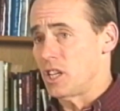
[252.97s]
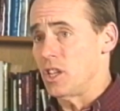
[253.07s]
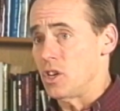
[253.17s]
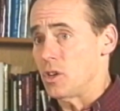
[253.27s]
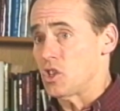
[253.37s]

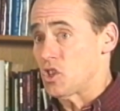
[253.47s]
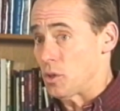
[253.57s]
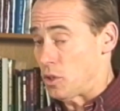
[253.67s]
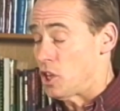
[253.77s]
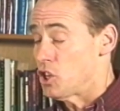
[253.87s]
can the
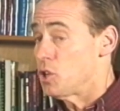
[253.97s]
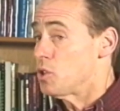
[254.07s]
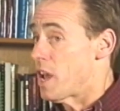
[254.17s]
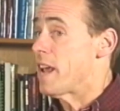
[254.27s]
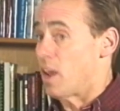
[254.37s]

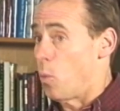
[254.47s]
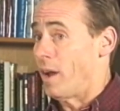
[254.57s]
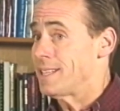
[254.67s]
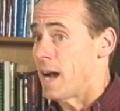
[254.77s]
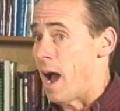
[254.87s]
tissue take at
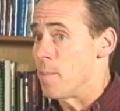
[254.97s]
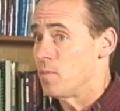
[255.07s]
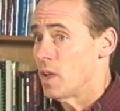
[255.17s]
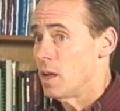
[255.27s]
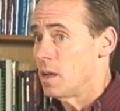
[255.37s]
one time?